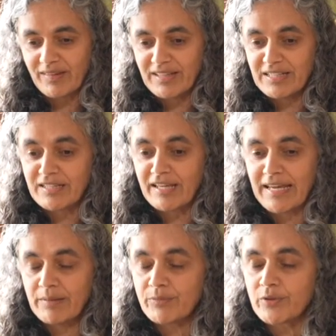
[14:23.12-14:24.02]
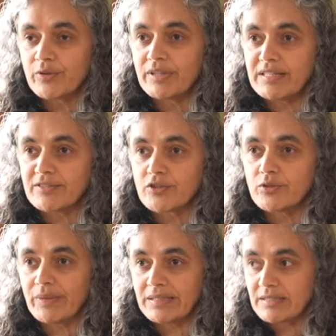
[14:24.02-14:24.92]
it came through the
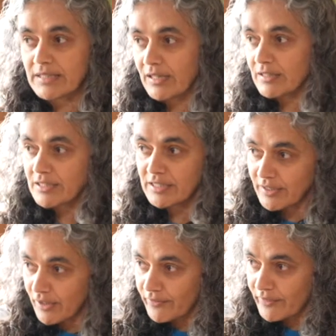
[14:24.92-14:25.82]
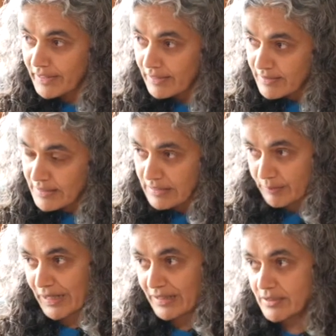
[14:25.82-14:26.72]
instrumentality of these
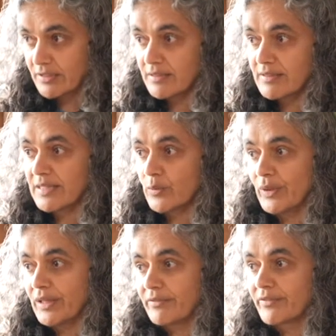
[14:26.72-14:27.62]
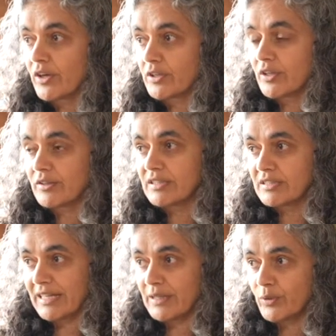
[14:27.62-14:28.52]
masters that we have got on the
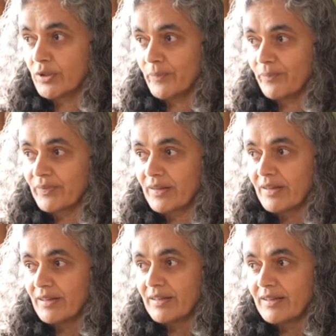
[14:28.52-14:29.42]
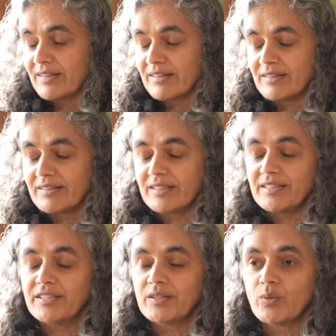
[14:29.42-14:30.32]
table. The
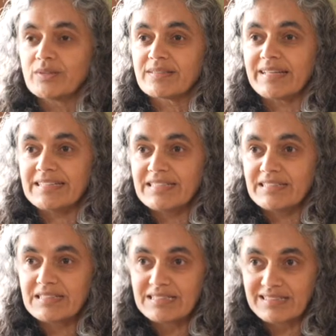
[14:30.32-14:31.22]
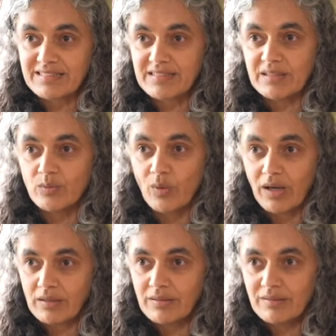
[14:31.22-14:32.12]
year was
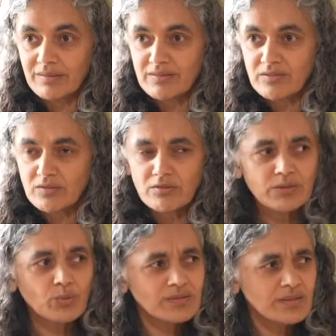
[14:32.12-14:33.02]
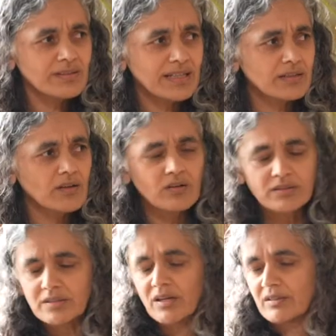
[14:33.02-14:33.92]
1861, so it wasn't that
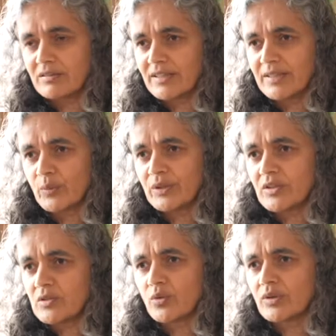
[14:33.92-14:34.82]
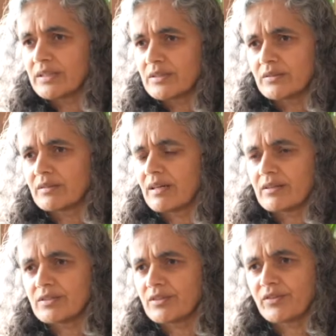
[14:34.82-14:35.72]
long ago, right? We're not talking
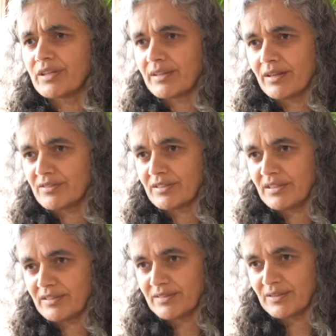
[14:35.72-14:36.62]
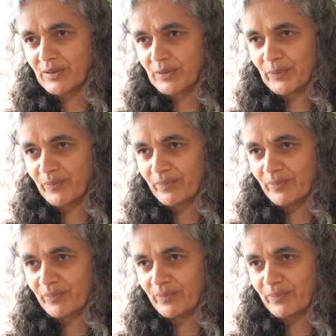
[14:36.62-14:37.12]
2,000, 3,000 years ago.